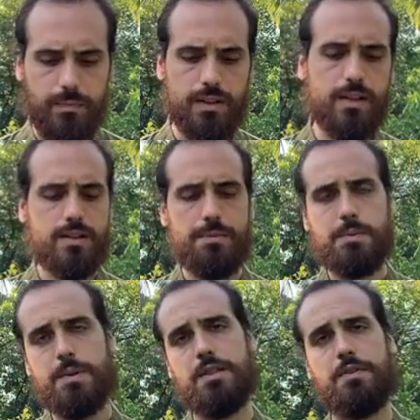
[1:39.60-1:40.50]
there are some
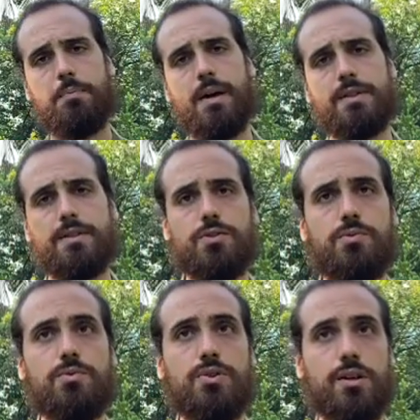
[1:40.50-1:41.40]
specific passages
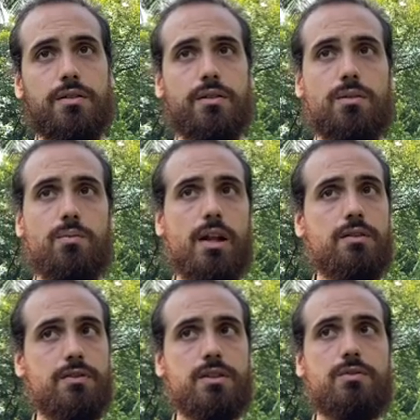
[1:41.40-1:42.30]
which are
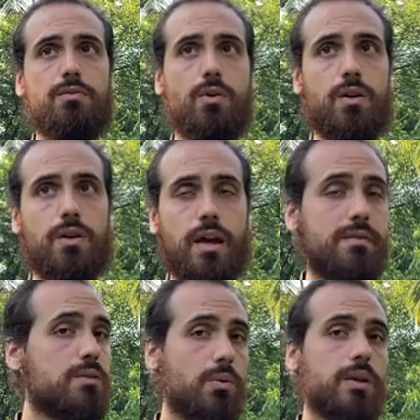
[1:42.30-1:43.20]
relevant for
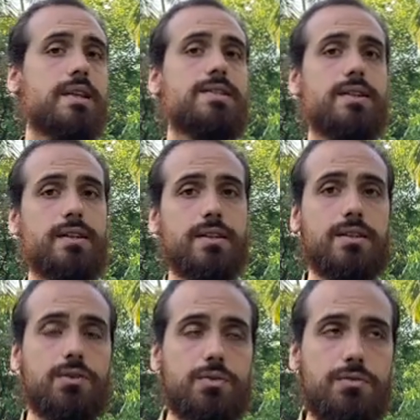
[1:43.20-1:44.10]
everyone. Let's say they are
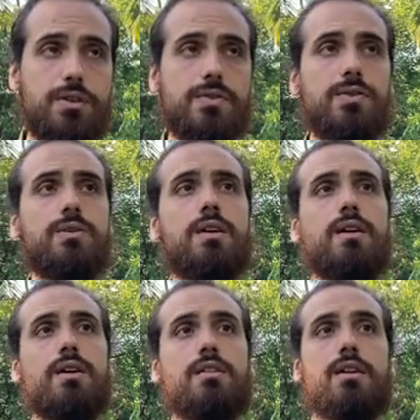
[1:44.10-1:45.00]
universal.
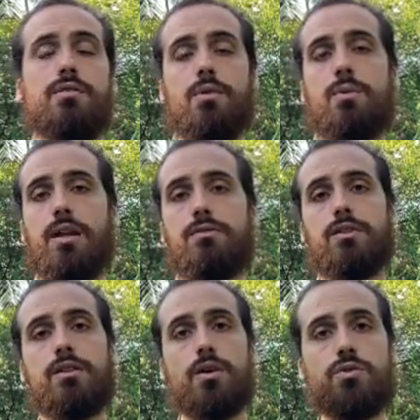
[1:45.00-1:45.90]
They're very
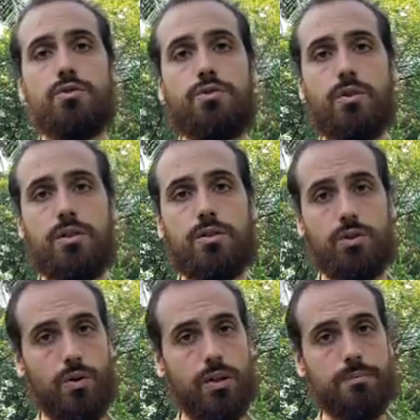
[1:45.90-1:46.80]
relevant also for
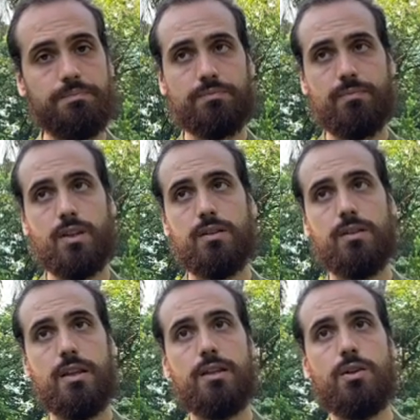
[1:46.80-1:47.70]
yoga.
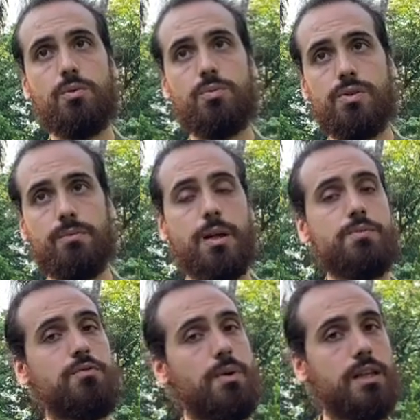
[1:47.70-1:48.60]
They deal
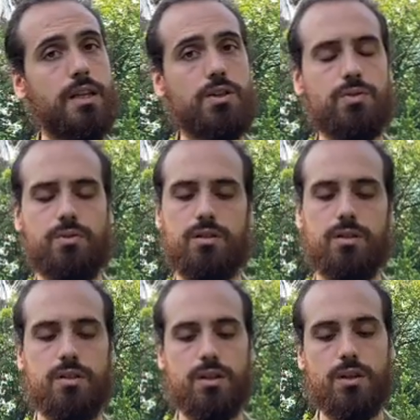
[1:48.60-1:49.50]
sometimes with meditation,
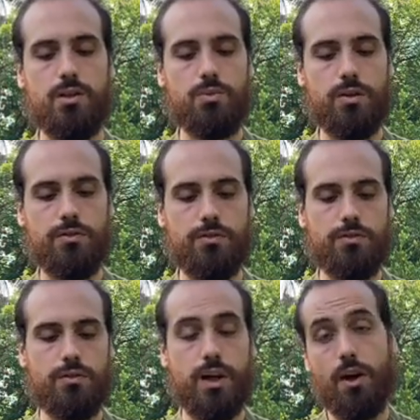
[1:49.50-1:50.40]
they deal with
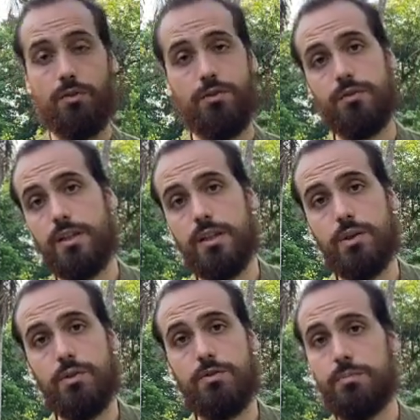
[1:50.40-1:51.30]
health, they
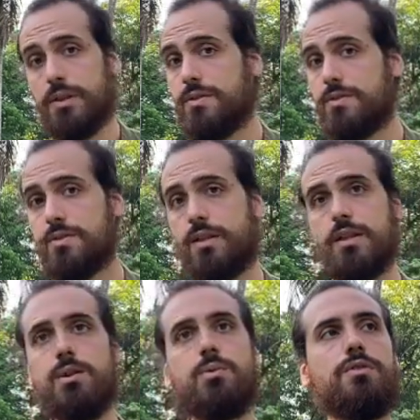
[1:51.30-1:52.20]
deal with peace, they
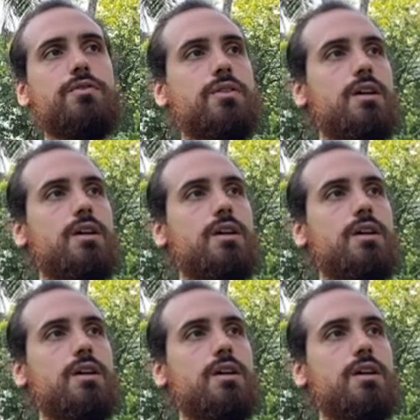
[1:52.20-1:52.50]
deal with